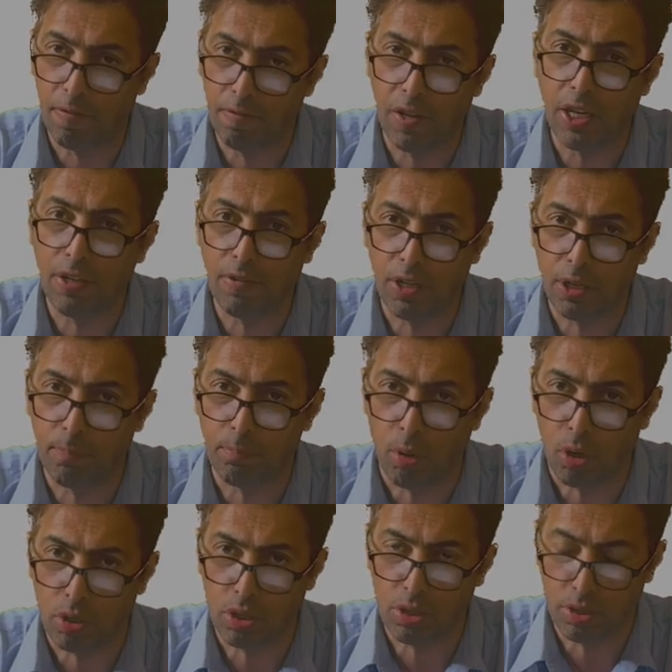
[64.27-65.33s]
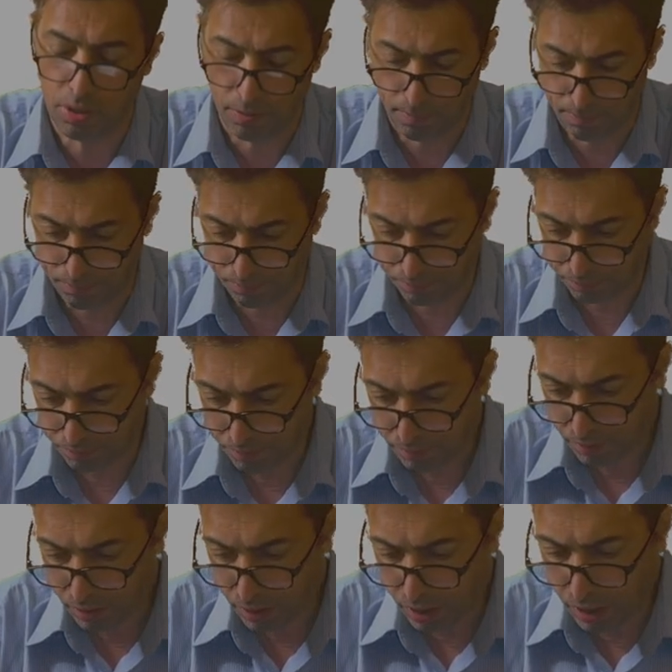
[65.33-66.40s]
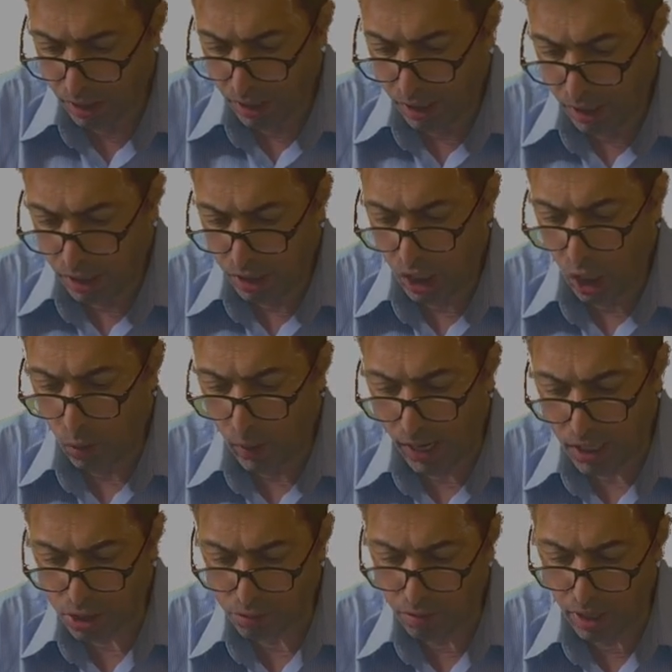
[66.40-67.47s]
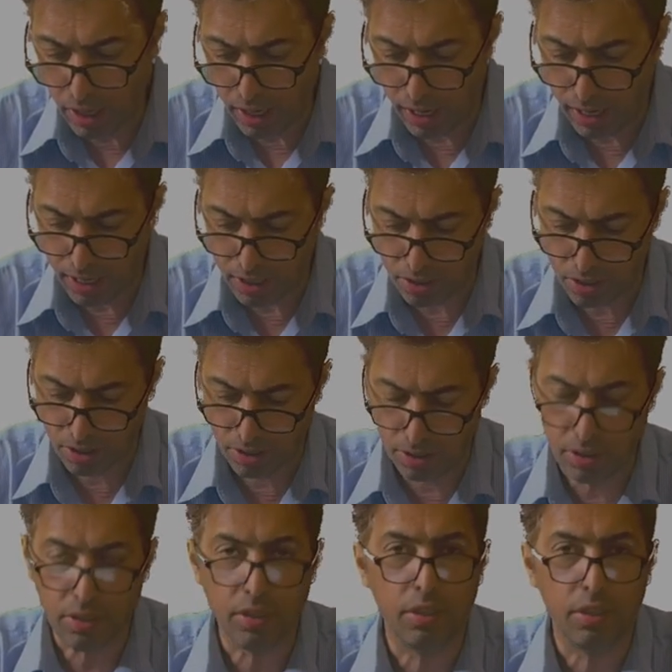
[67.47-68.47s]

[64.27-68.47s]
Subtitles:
very, very important? Now, as far as